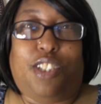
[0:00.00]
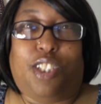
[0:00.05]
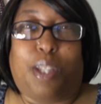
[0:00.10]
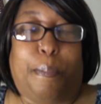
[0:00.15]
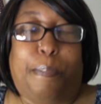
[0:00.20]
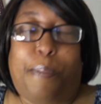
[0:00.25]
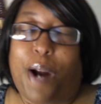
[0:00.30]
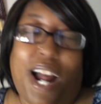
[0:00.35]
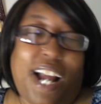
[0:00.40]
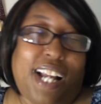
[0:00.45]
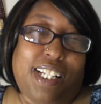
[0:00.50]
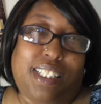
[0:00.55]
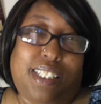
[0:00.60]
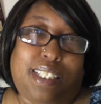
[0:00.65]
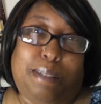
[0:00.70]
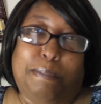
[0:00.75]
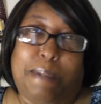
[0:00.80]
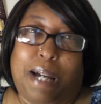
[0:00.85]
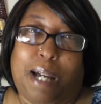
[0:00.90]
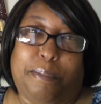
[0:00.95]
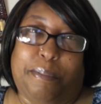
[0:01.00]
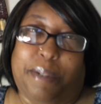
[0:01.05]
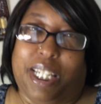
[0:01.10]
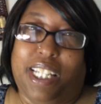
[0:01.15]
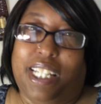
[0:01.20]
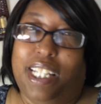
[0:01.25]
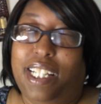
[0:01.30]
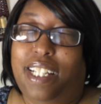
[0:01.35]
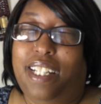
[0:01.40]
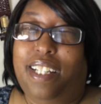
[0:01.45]
surprised
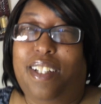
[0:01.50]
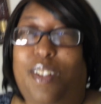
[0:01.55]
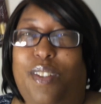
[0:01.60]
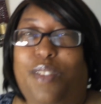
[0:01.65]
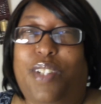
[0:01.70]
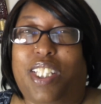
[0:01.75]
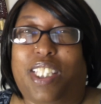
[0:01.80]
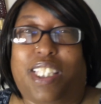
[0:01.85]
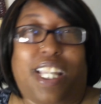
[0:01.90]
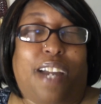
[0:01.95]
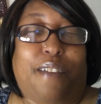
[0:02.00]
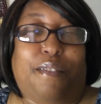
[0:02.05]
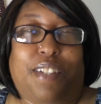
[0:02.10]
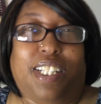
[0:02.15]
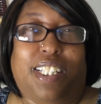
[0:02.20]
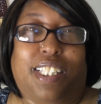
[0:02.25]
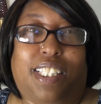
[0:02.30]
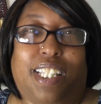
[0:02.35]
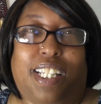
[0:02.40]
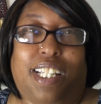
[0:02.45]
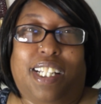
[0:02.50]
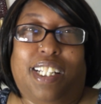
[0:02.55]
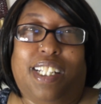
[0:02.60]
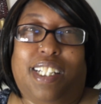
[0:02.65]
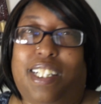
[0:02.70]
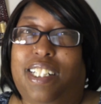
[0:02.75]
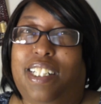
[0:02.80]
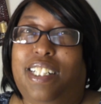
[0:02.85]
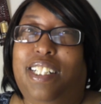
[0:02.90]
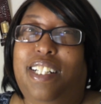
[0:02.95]
mommy with everything.
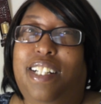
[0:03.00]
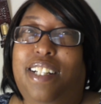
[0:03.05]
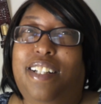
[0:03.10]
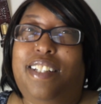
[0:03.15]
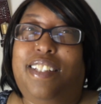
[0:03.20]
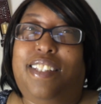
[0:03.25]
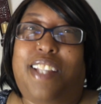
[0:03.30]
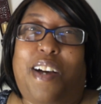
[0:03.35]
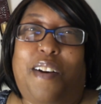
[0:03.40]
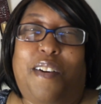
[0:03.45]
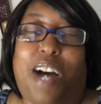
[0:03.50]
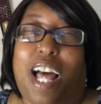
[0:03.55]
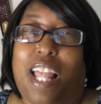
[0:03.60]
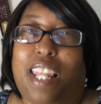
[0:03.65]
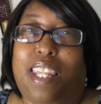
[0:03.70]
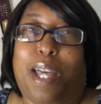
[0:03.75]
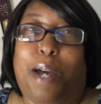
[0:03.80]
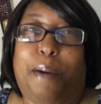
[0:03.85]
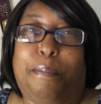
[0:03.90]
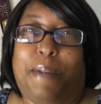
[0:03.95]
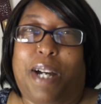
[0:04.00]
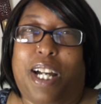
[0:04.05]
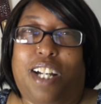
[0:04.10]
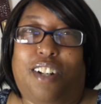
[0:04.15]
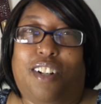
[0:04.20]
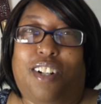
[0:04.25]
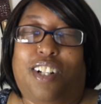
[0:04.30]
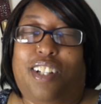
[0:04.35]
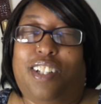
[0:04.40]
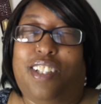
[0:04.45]
So I love my
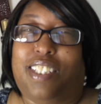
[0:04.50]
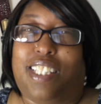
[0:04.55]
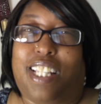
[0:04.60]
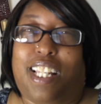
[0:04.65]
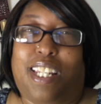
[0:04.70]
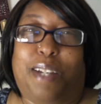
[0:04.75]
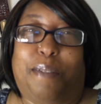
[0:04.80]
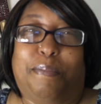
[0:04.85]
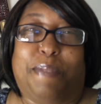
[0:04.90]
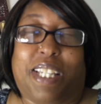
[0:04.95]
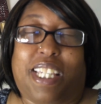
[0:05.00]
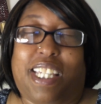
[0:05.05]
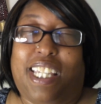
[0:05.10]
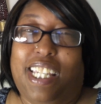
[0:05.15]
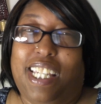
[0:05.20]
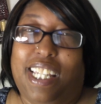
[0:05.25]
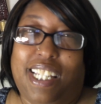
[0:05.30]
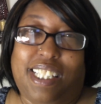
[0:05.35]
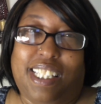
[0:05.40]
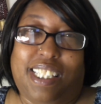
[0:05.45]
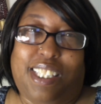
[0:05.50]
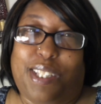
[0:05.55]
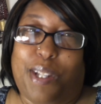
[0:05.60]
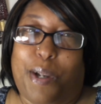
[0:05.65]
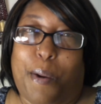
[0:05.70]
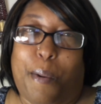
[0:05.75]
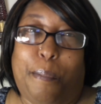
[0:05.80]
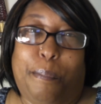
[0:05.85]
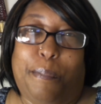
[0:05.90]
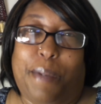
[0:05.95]
girls. I love my kids
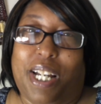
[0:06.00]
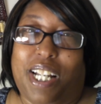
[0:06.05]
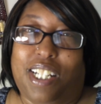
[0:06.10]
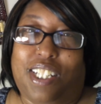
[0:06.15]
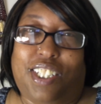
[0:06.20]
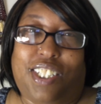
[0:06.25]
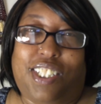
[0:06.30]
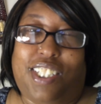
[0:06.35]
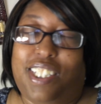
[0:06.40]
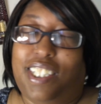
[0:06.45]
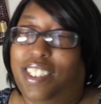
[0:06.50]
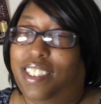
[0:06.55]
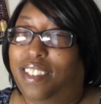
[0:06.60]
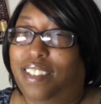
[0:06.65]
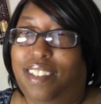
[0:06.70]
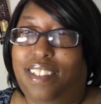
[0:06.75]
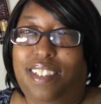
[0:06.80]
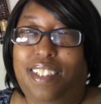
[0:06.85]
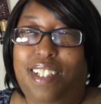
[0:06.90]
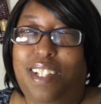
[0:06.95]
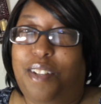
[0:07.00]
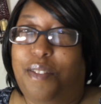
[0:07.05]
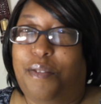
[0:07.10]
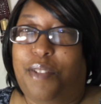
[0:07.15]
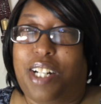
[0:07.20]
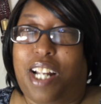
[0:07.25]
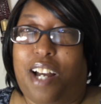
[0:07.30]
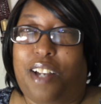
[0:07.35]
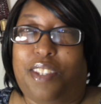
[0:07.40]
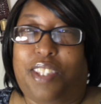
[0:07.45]
so much.
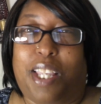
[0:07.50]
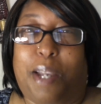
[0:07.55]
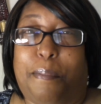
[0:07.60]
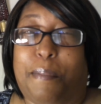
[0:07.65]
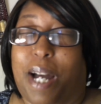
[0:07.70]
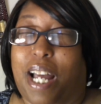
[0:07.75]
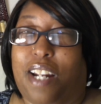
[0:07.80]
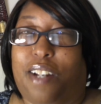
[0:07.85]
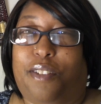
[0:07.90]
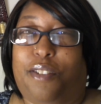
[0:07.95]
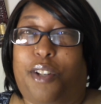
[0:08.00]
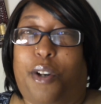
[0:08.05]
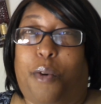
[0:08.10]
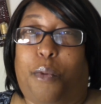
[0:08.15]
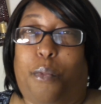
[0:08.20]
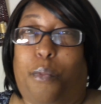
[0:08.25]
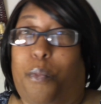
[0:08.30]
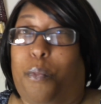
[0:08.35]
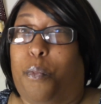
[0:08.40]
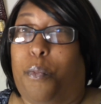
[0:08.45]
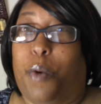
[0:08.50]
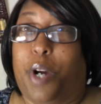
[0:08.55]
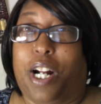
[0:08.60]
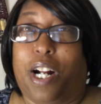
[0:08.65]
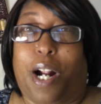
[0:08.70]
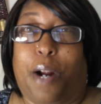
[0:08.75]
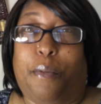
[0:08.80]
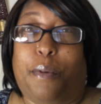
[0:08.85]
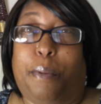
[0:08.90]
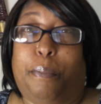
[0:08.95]
Without them, I don't know
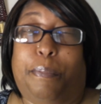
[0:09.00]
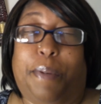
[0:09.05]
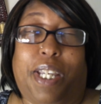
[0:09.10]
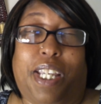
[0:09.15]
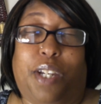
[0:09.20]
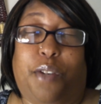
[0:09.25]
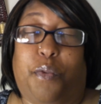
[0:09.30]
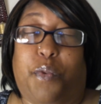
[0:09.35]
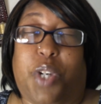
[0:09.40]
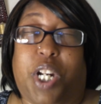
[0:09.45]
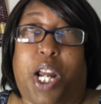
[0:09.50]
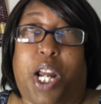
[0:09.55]
where I would be,